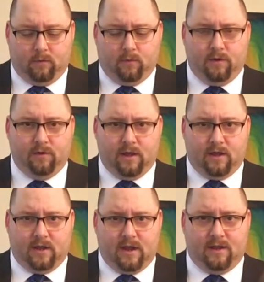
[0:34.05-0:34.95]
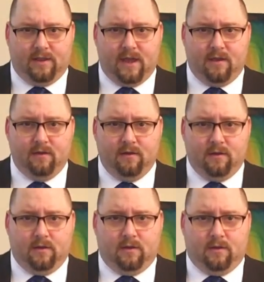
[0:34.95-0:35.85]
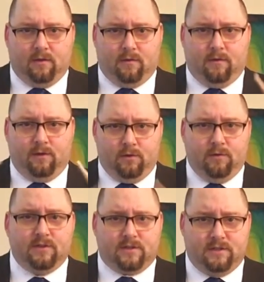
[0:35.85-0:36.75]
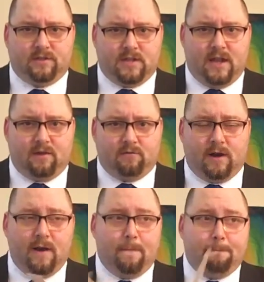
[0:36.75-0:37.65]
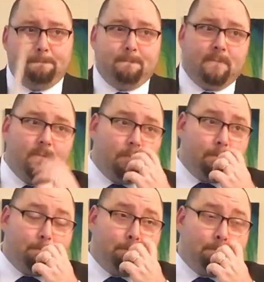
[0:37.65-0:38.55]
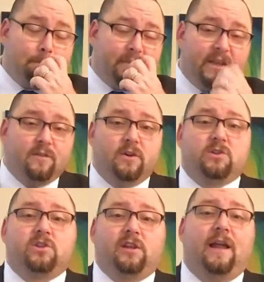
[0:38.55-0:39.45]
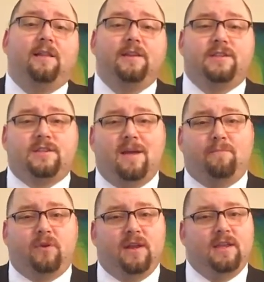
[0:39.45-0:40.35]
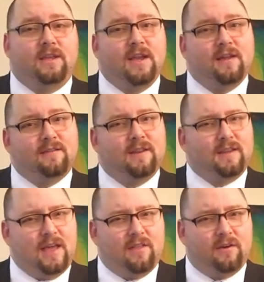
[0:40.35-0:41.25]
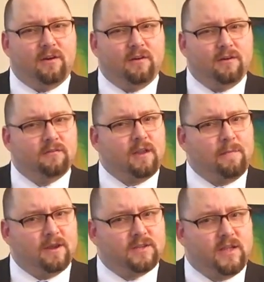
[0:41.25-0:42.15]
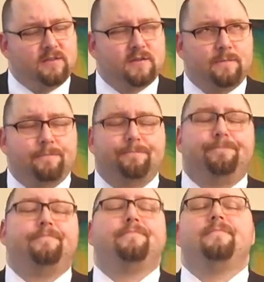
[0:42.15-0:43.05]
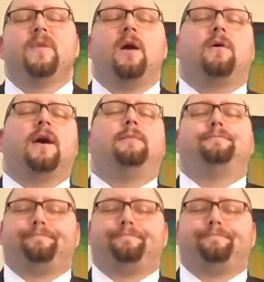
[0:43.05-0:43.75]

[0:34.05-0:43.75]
Where you get kind of that unison sound, right? They're slightly separate yet together. Does that make sense? Okay.